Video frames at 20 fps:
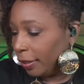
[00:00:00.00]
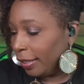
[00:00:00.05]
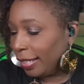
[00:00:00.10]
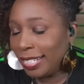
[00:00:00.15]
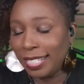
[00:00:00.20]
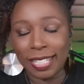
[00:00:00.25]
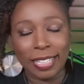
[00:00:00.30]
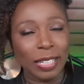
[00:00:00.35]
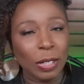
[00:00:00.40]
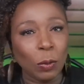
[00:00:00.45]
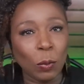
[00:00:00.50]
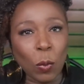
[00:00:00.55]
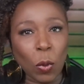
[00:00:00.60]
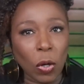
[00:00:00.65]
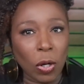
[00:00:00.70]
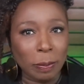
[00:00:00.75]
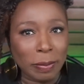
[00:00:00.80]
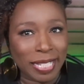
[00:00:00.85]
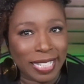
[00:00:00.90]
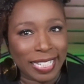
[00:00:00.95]
It's a little
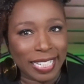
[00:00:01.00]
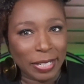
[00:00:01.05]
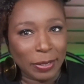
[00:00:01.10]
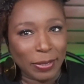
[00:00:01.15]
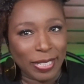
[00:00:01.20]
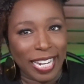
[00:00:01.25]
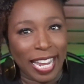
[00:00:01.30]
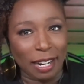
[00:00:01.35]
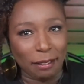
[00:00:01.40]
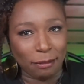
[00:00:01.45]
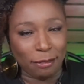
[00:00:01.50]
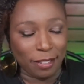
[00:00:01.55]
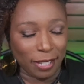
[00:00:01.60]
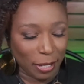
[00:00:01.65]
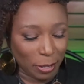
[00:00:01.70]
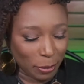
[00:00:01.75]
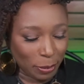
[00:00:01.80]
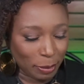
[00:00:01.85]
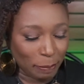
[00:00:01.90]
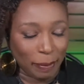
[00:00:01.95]
warm still yet for
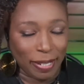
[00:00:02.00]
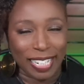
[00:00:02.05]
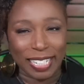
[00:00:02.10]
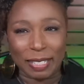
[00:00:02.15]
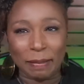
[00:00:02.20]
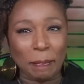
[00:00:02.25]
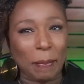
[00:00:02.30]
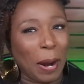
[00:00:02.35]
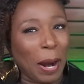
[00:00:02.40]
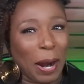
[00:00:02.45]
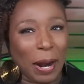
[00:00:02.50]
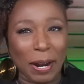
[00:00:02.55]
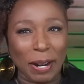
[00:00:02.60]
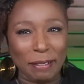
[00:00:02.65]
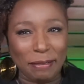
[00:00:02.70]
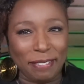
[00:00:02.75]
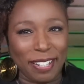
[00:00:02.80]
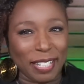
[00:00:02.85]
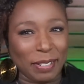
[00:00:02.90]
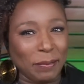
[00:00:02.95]
those, but it's
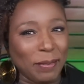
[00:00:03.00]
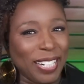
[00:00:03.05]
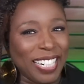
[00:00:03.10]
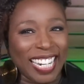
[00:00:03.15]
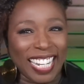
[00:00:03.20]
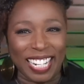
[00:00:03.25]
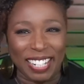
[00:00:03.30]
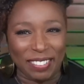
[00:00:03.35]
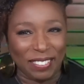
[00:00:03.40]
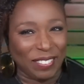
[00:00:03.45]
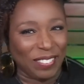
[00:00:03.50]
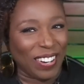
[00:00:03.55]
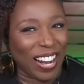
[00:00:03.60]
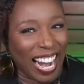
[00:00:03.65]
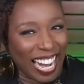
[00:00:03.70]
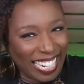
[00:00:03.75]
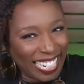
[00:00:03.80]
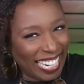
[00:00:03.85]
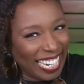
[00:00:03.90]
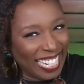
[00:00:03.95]
perfect. We're getting
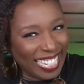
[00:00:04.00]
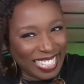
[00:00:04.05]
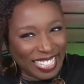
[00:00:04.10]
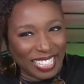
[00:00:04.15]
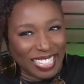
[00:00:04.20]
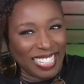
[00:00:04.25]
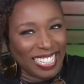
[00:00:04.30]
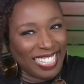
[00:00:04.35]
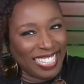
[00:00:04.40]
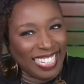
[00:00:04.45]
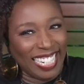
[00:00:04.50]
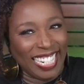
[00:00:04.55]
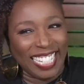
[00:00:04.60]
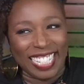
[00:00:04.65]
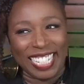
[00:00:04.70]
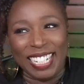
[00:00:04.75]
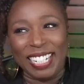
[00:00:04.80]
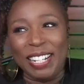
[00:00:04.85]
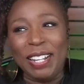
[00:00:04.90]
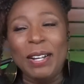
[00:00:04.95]
right into the
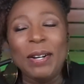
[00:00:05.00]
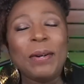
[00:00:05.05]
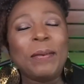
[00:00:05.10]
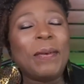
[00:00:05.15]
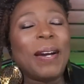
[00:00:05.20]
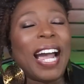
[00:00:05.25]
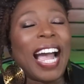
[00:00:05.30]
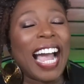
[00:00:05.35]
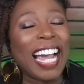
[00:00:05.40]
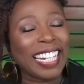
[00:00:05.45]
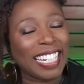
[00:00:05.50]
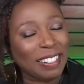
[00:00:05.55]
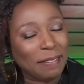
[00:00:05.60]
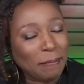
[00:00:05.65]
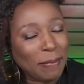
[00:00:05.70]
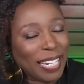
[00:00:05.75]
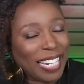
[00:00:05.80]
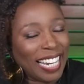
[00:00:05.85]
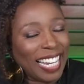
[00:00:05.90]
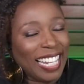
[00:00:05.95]
season where I could
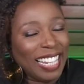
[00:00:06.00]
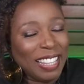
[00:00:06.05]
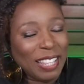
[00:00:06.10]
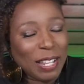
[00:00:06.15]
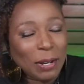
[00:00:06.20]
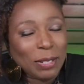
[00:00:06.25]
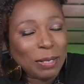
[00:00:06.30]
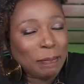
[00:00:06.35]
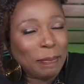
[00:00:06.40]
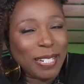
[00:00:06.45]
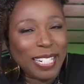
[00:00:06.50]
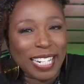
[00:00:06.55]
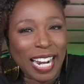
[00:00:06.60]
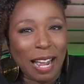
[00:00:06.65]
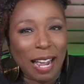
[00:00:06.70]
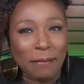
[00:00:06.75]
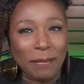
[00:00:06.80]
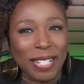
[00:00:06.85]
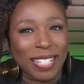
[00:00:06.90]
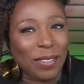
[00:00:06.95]
be in those
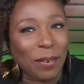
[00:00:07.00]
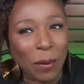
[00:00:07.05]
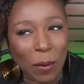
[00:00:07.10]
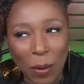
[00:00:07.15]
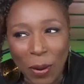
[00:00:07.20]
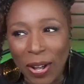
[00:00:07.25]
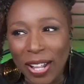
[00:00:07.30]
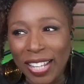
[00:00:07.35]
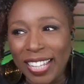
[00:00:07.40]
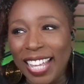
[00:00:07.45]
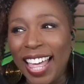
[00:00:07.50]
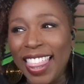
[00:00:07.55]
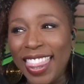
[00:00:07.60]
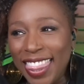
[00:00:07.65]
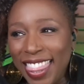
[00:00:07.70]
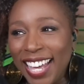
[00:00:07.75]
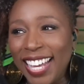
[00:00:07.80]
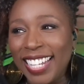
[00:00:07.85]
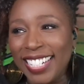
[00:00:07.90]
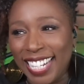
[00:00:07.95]
pajamas all
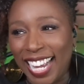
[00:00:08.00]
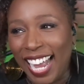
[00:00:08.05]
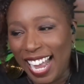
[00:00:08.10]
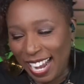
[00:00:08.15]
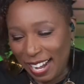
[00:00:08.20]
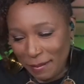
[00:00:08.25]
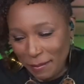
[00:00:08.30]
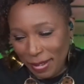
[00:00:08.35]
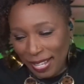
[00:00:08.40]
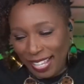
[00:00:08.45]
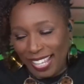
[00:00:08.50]
the time.